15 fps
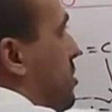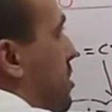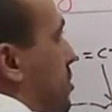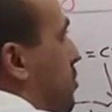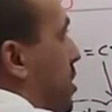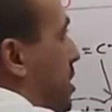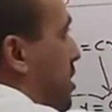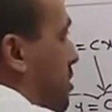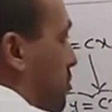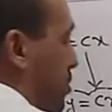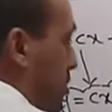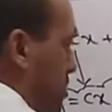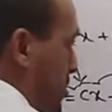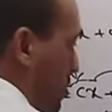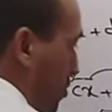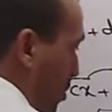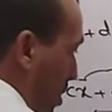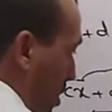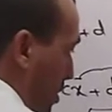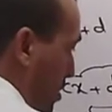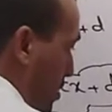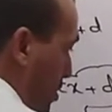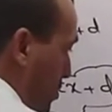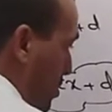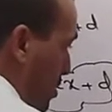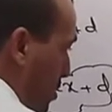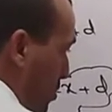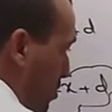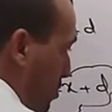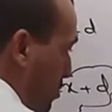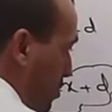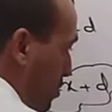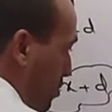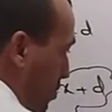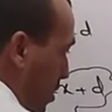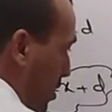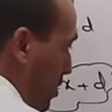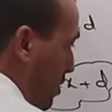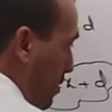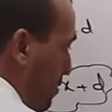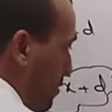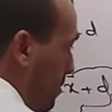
so y equals 1, so 0, 1.